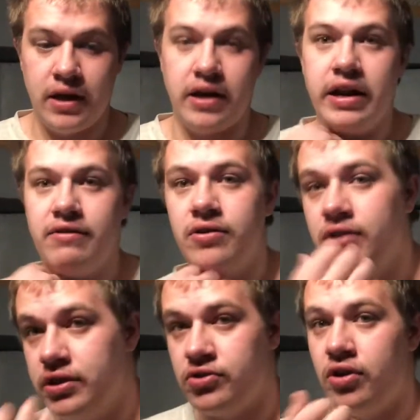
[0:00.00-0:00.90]
I never
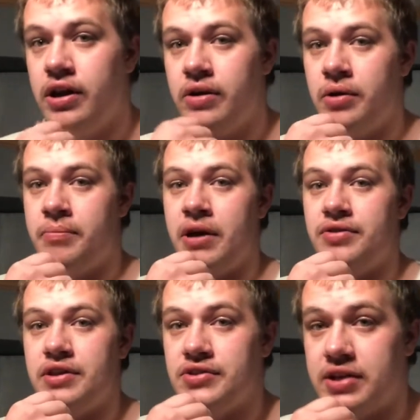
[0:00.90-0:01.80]
really told anyone about
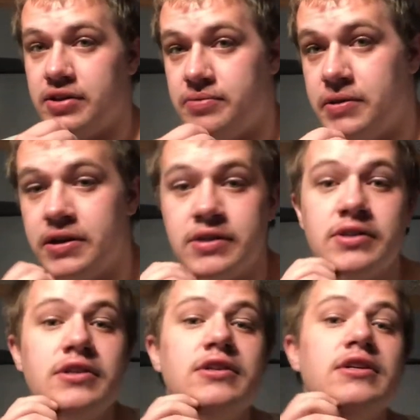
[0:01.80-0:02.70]
these things because
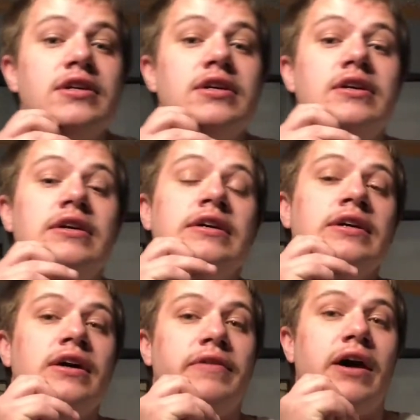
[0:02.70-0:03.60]

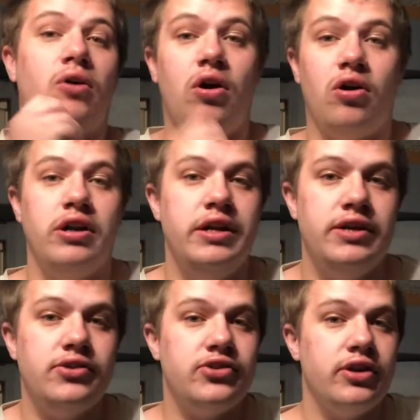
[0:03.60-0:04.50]
of how hard it
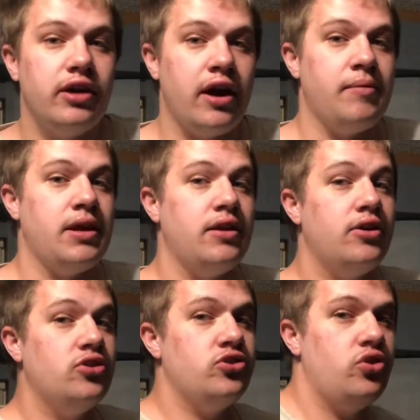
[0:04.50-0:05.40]
is. I mean,
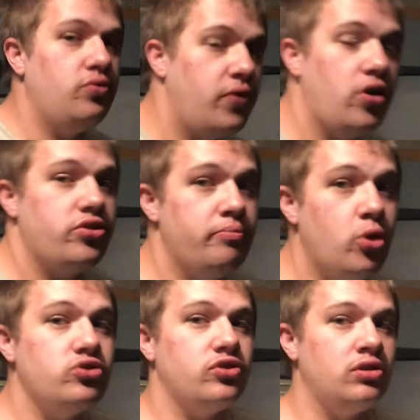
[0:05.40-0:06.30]
so far the
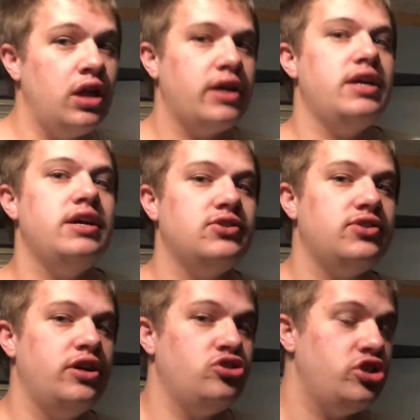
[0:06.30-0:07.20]
most
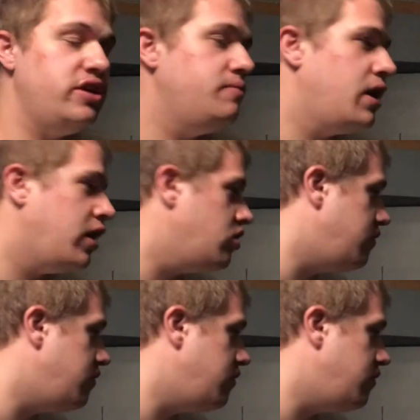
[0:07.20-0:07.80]
luckiest achievement I could